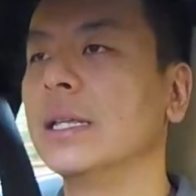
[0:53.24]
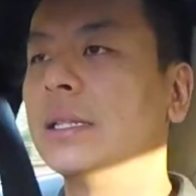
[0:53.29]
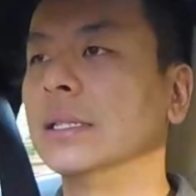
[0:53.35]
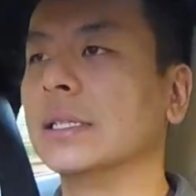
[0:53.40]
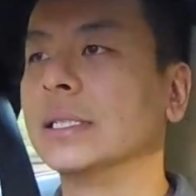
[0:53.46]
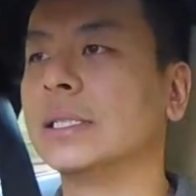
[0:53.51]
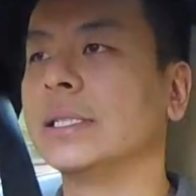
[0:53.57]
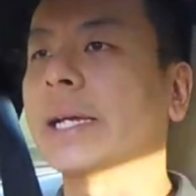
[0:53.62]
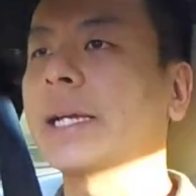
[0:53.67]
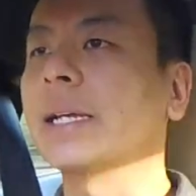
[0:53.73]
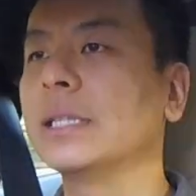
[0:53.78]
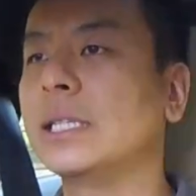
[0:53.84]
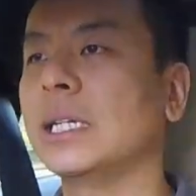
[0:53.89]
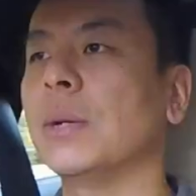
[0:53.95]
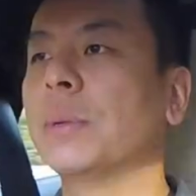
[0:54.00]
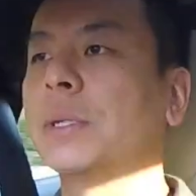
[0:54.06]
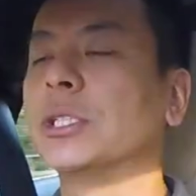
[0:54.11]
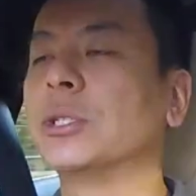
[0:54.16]
The second
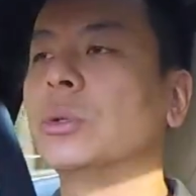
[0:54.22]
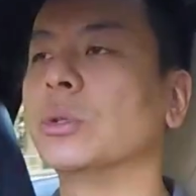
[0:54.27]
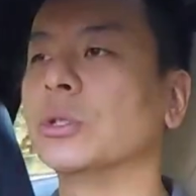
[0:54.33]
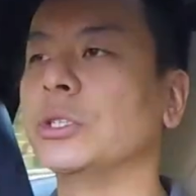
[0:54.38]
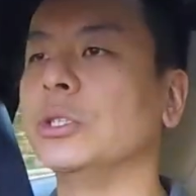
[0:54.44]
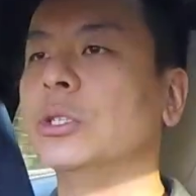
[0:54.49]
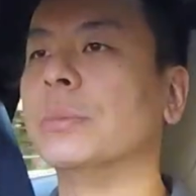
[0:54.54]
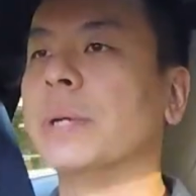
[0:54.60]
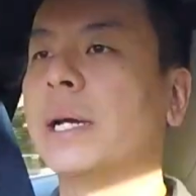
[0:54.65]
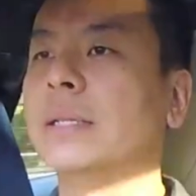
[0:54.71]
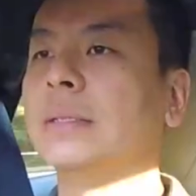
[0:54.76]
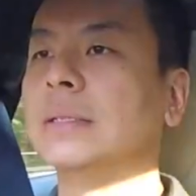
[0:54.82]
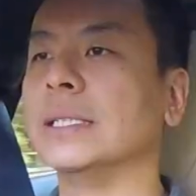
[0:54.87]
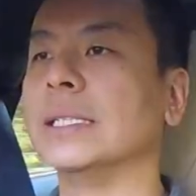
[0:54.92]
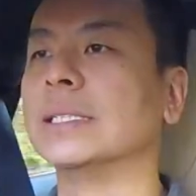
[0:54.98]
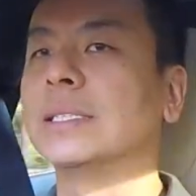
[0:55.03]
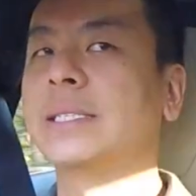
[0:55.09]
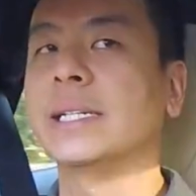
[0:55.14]
thing I want to talk to you about
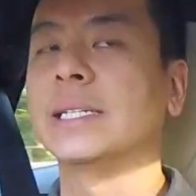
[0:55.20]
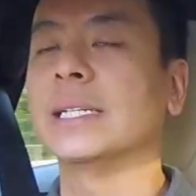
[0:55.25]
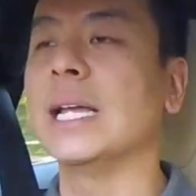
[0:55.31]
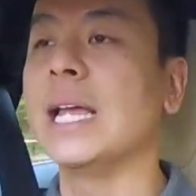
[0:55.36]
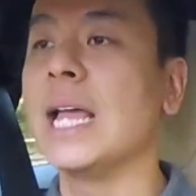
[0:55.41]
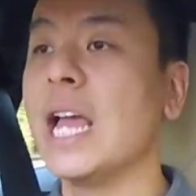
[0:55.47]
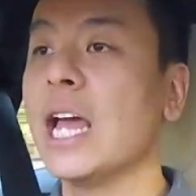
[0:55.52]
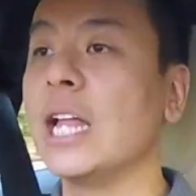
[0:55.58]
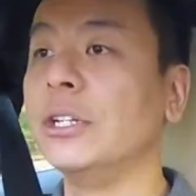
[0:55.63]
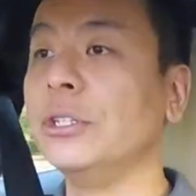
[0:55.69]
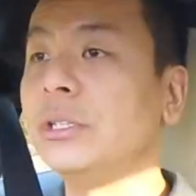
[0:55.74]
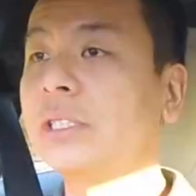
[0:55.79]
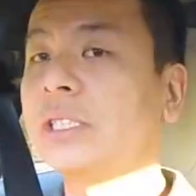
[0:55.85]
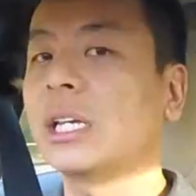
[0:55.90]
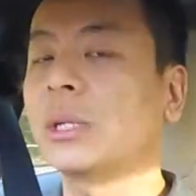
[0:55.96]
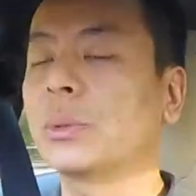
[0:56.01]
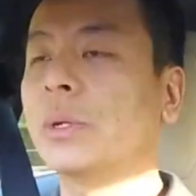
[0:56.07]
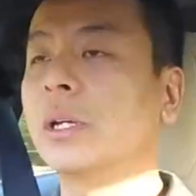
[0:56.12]
is that New
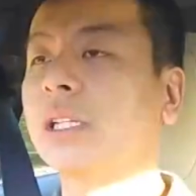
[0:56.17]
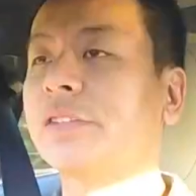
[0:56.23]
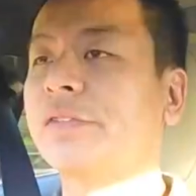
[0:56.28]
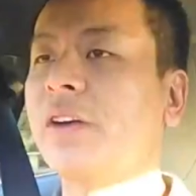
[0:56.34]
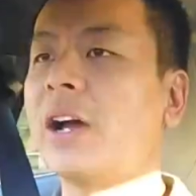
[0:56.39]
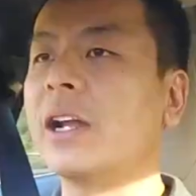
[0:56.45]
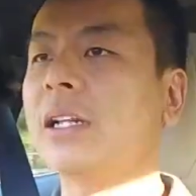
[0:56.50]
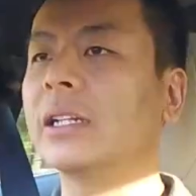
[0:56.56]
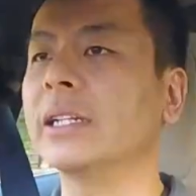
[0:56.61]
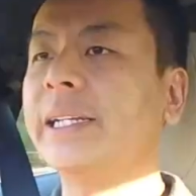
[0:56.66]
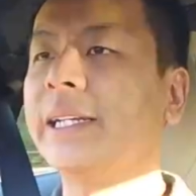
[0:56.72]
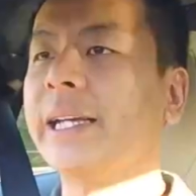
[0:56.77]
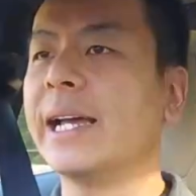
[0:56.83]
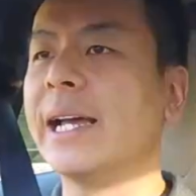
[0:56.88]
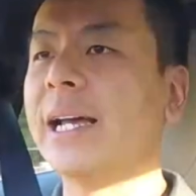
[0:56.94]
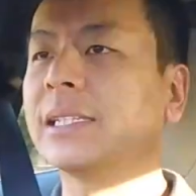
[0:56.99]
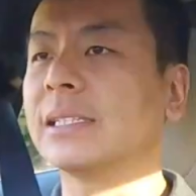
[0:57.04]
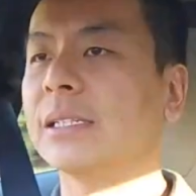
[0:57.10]
South Wales finally
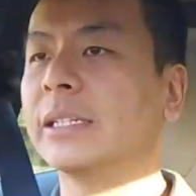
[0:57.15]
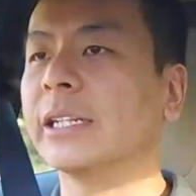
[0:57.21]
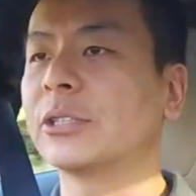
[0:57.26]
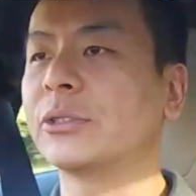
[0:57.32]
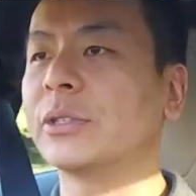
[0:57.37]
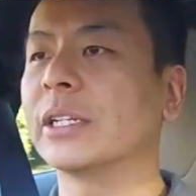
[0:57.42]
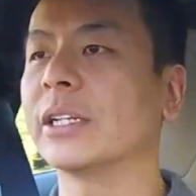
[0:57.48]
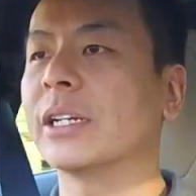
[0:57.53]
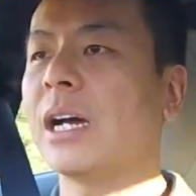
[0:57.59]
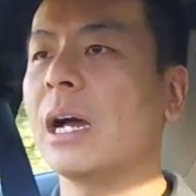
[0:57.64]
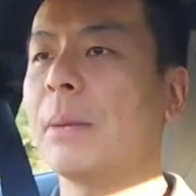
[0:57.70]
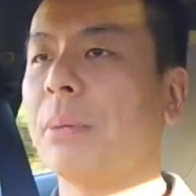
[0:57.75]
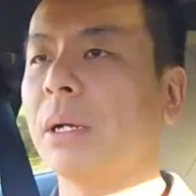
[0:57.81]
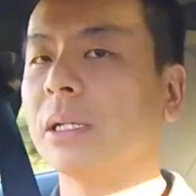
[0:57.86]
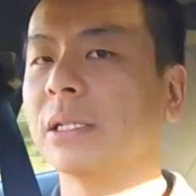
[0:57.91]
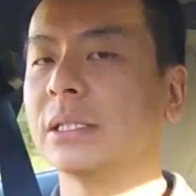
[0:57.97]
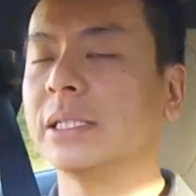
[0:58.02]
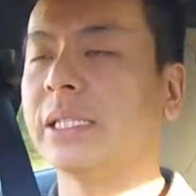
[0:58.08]
has an electric car
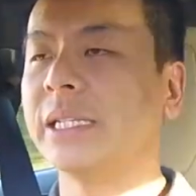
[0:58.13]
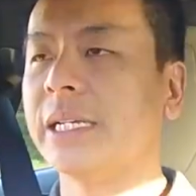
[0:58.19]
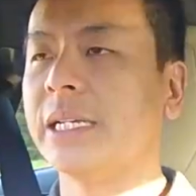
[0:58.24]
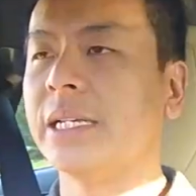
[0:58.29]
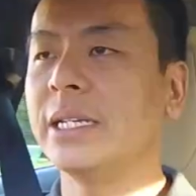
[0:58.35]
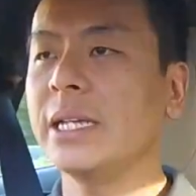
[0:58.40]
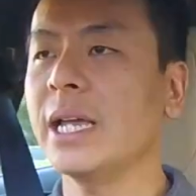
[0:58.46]
policy.